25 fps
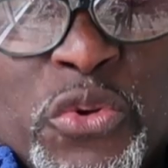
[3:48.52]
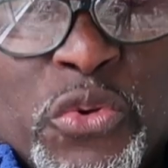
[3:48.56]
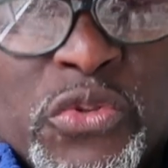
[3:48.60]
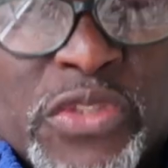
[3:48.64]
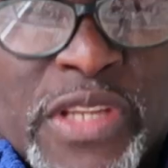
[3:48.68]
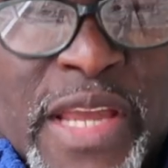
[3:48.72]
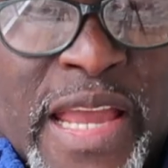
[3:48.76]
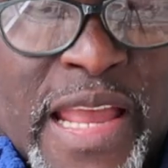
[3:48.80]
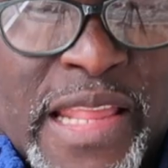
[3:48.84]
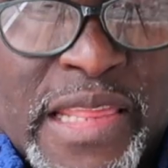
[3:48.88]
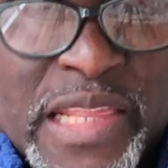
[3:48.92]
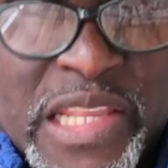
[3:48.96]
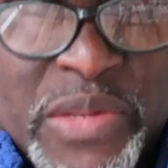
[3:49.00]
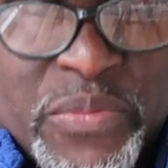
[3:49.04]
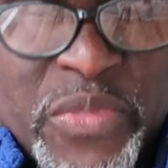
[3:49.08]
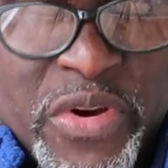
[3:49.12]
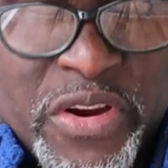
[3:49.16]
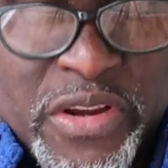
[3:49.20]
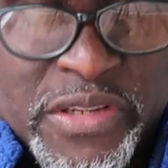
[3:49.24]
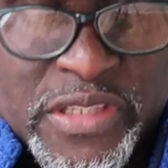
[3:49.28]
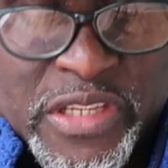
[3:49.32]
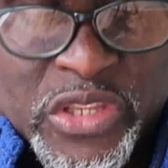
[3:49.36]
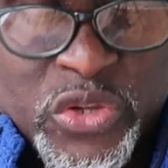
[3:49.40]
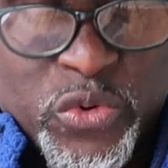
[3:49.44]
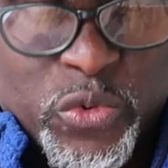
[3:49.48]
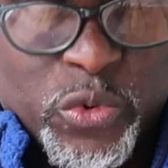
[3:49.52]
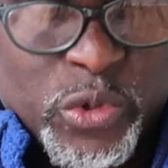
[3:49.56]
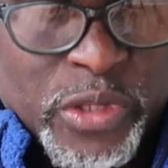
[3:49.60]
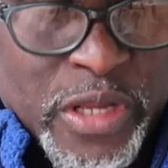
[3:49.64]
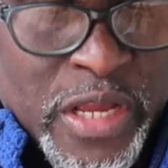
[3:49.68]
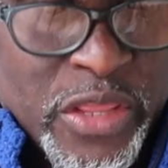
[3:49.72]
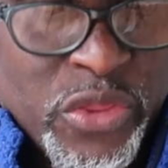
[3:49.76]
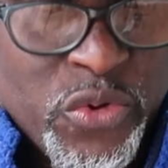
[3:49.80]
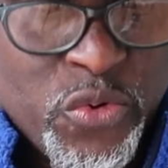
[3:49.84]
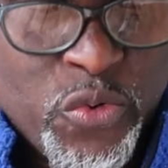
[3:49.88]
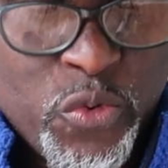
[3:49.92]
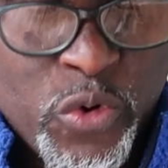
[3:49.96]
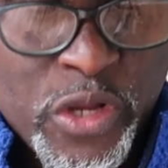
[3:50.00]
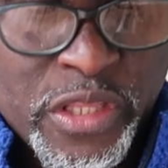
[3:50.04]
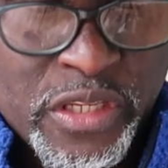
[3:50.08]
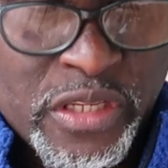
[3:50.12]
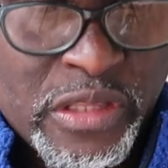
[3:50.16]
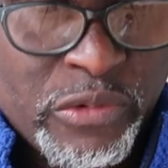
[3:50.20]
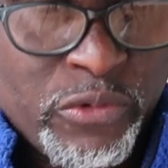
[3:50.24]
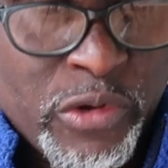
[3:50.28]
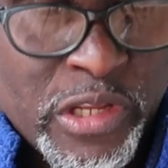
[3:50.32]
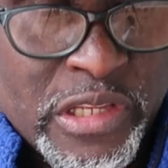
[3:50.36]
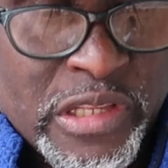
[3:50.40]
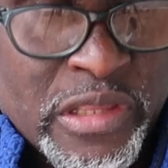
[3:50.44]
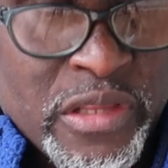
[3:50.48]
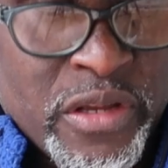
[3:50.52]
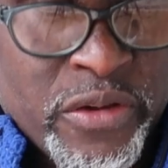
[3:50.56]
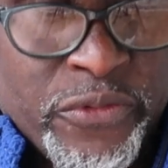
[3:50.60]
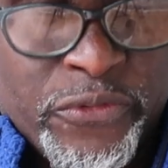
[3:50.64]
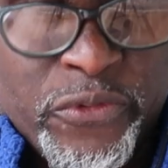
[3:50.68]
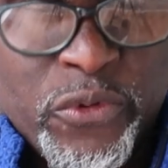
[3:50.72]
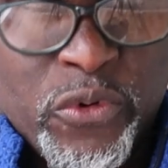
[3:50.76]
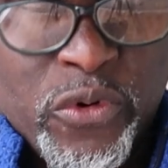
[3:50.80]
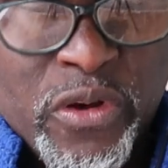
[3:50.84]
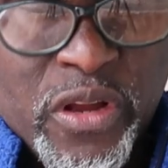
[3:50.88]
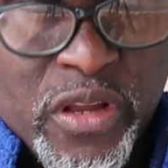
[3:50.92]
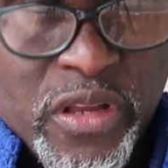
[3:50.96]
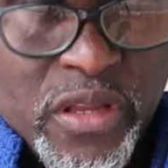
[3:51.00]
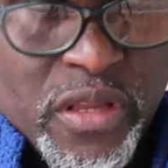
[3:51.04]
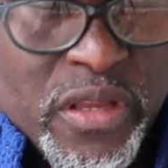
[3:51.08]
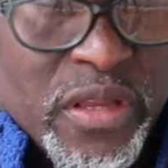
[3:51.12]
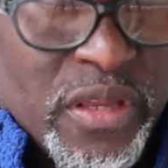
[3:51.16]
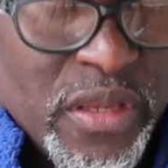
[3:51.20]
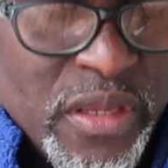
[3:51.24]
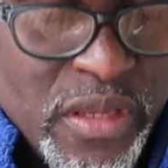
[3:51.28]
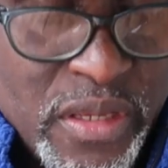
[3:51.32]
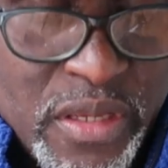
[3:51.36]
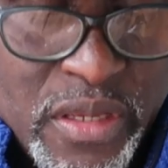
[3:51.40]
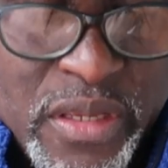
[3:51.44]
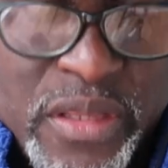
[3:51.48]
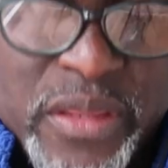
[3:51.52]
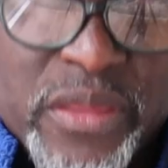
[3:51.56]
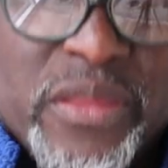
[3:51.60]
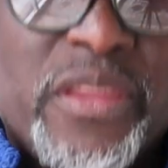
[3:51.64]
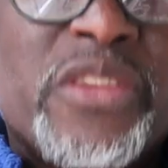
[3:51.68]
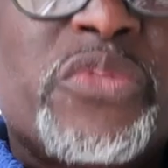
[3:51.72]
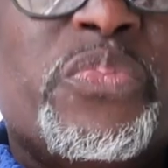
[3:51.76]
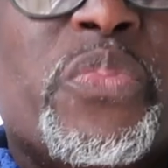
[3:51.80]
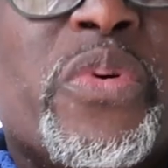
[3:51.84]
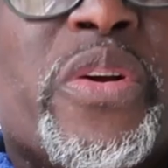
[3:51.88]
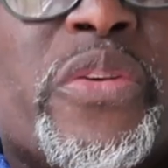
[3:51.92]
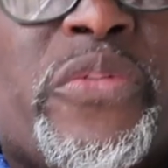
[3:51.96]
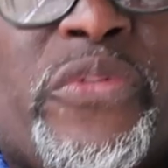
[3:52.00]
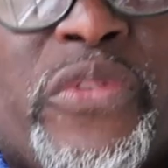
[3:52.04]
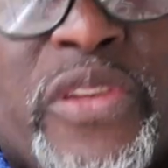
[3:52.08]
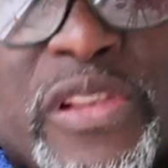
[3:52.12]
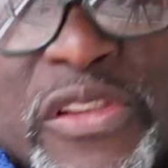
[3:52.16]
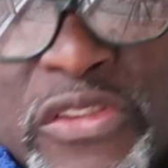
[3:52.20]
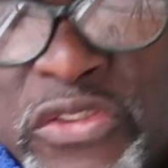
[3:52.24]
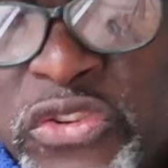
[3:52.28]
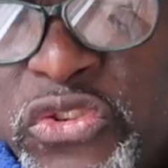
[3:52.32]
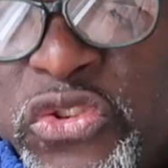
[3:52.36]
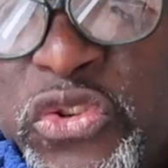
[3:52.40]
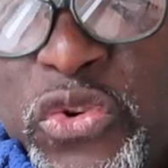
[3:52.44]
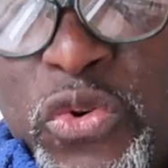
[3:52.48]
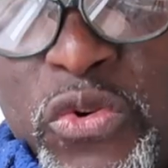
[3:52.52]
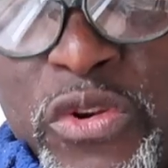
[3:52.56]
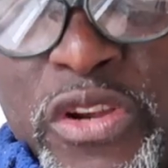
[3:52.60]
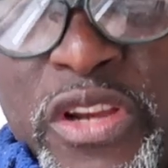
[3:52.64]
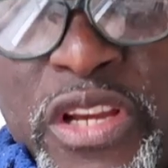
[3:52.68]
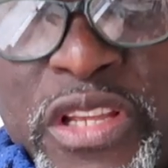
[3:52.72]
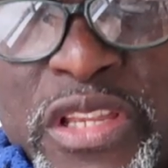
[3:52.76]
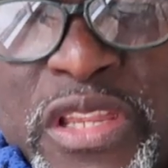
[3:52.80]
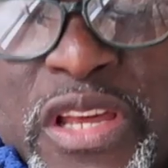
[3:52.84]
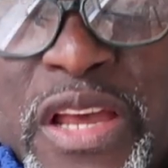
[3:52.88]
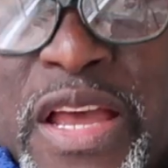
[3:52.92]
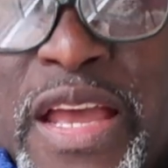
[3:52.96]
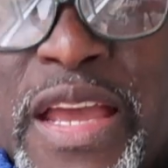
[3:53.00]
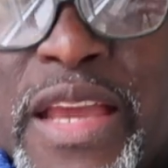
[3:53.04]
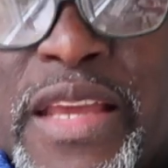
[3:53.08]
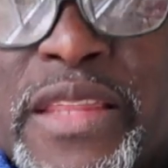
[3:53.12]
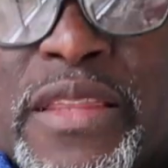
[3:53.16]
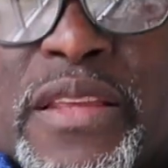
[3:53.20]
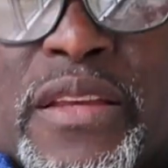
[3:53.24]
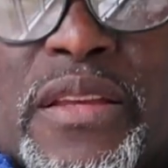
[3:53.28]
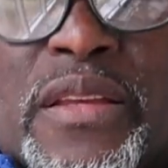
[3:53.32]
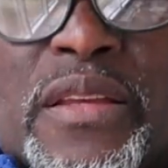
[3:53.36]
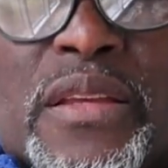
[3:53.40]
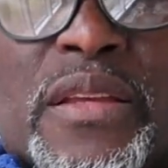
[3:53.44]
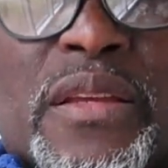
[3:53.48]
used to handling birds, I know what to look for. This bird feels so good in the hand.